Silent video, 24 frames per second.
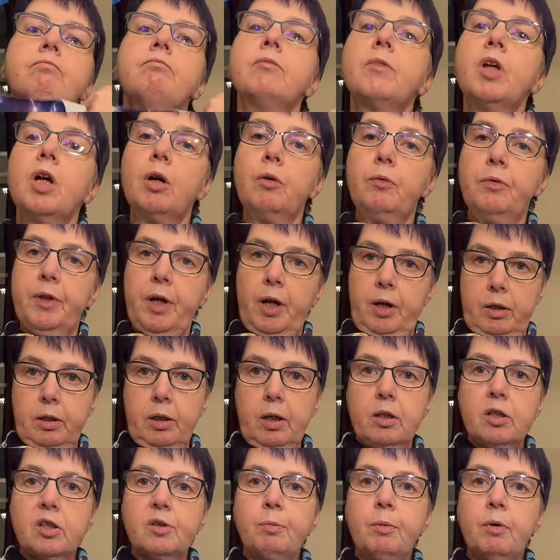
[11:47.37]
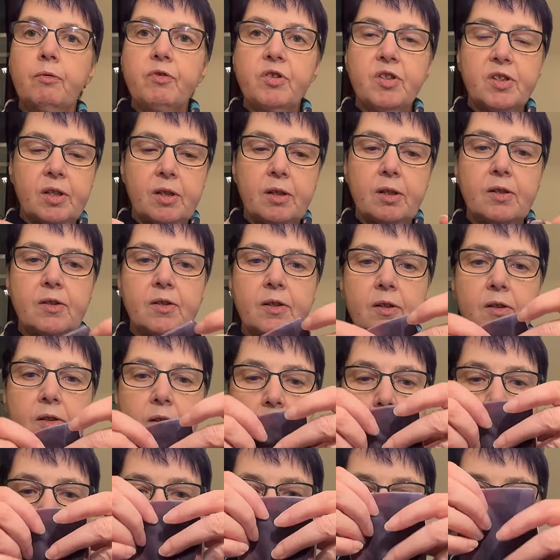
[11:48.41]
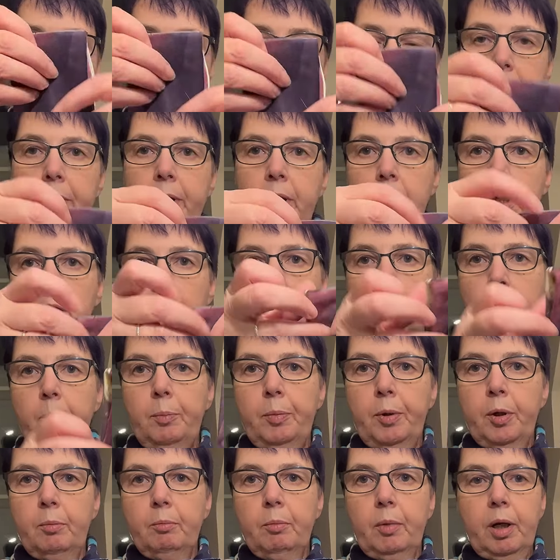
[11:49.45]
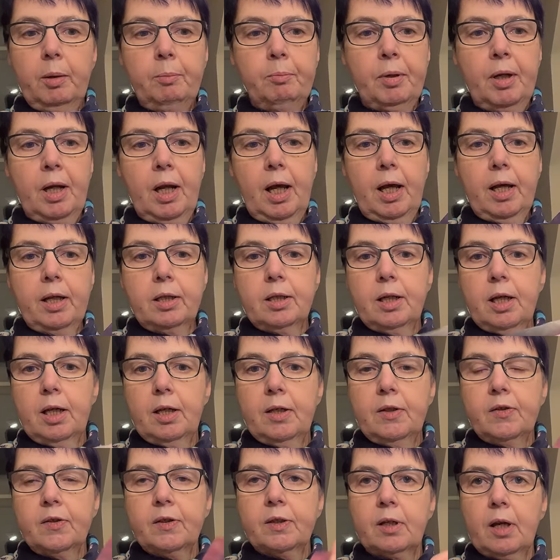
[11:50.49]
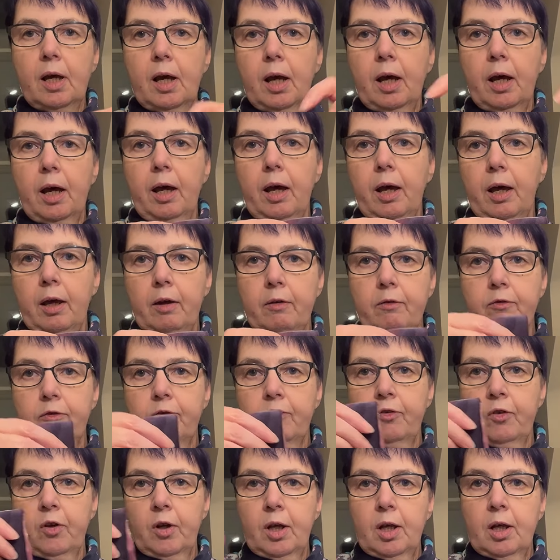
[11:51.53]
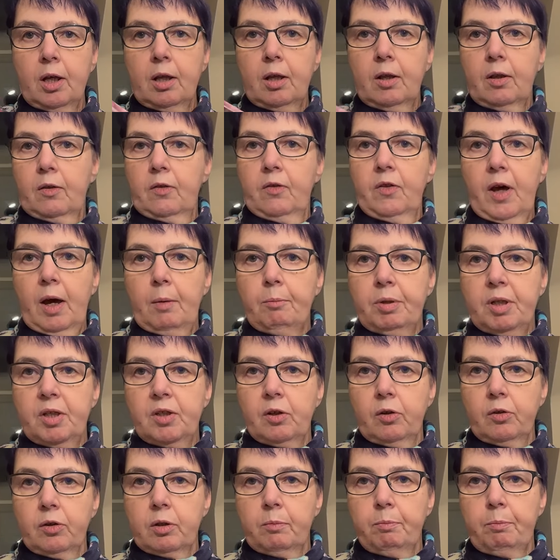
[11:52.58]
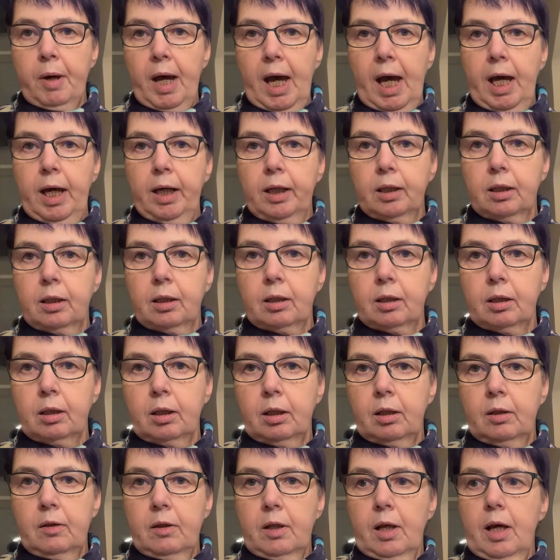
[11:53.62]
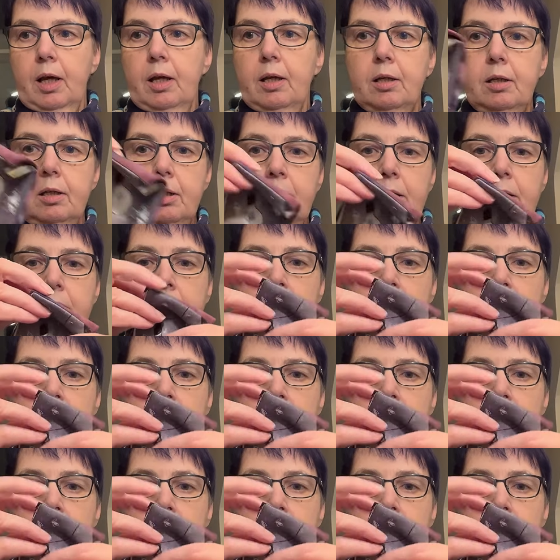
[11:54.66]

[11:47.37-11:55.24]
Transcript: hold that against me, obviously this is the top, but my plan is to have that bit on the back and then